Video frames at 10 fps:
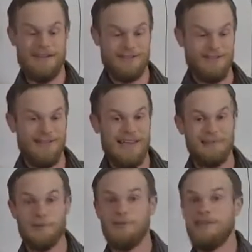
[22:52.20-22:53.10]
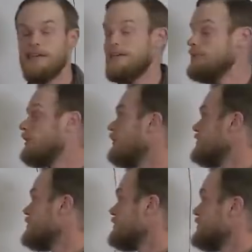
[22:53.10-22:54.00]
yes, and so
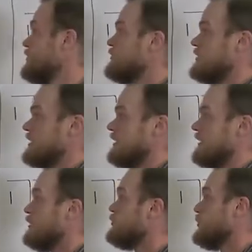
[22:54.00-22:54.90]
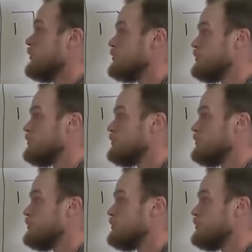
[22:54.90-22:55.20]
since this is the intro